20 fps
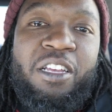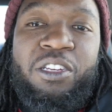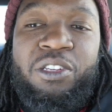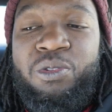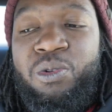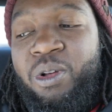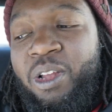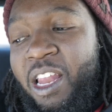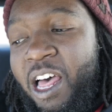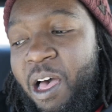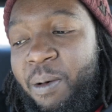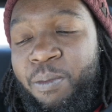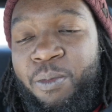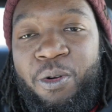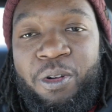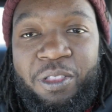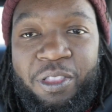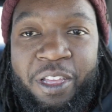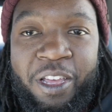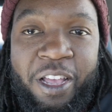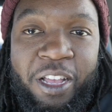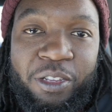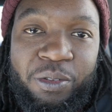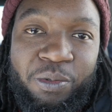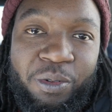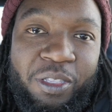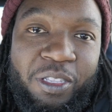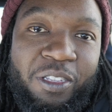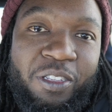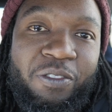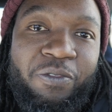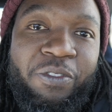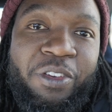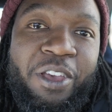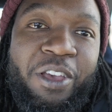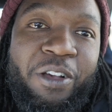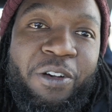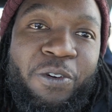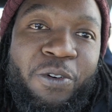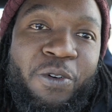do a lot more things with this
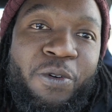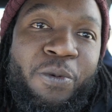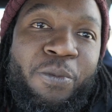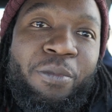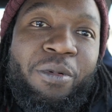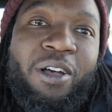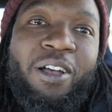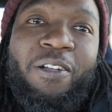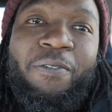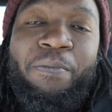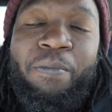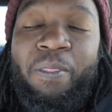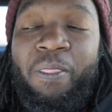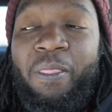vehicle. But